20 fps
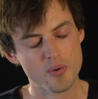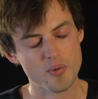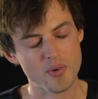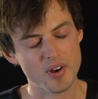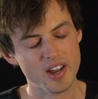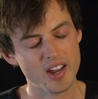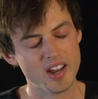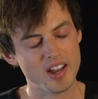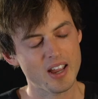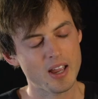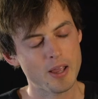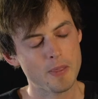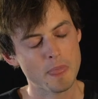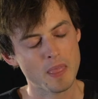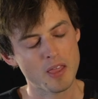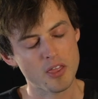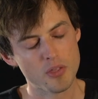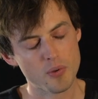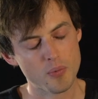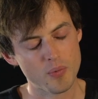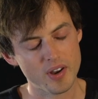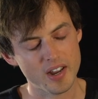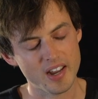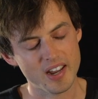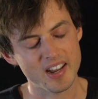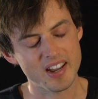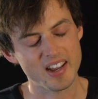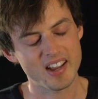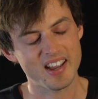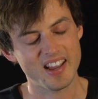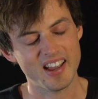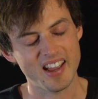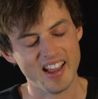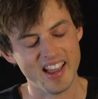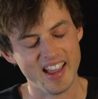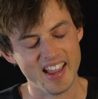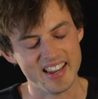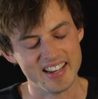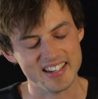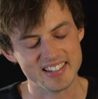Three, three,
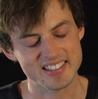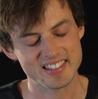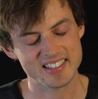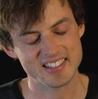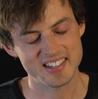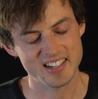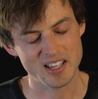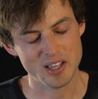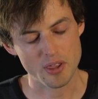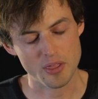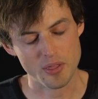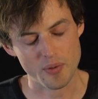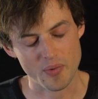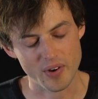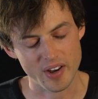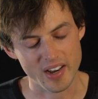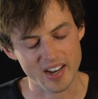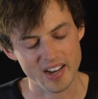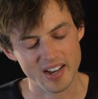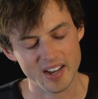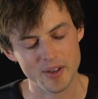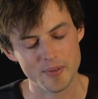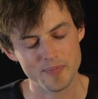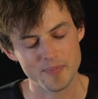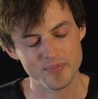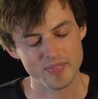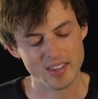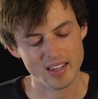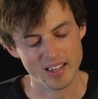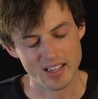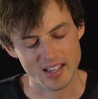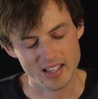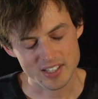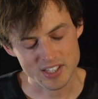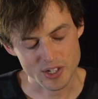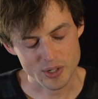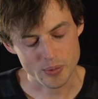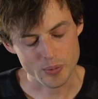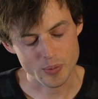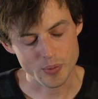eight, three,
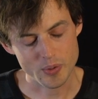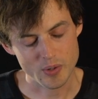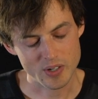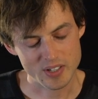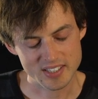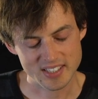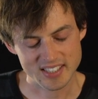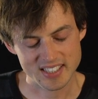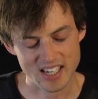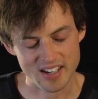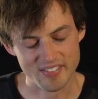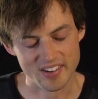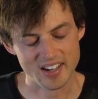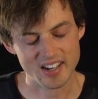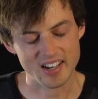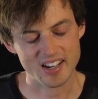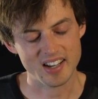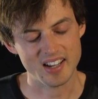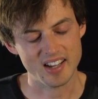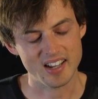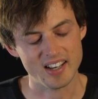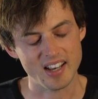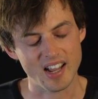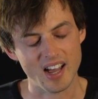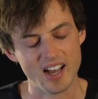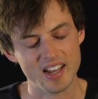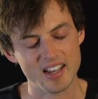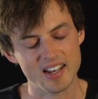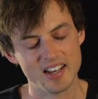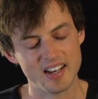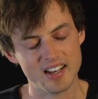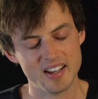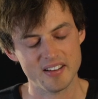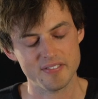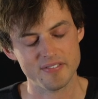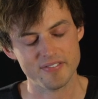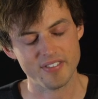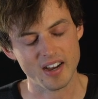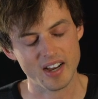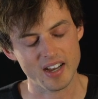two, seven, nine,
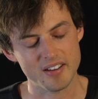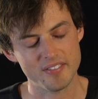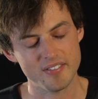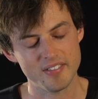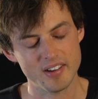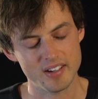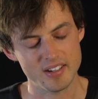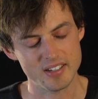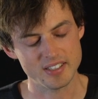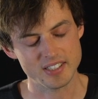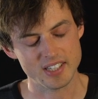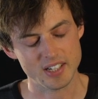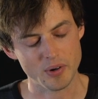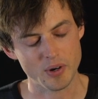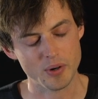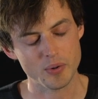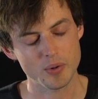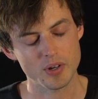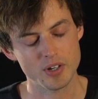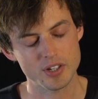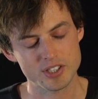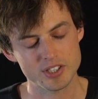five, zero.